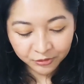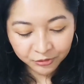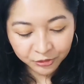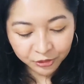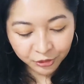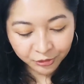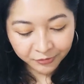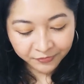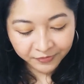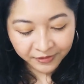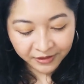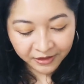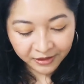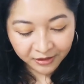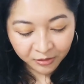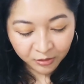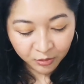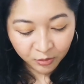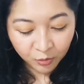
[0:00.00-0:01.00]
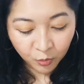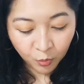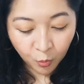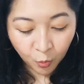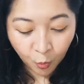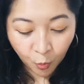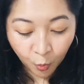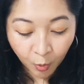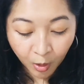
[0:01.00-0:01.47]
Trophy
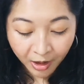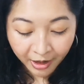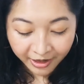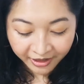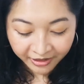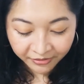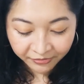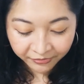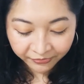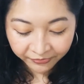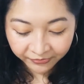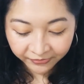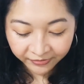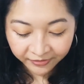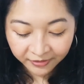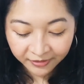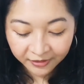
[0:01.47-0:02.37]
Wife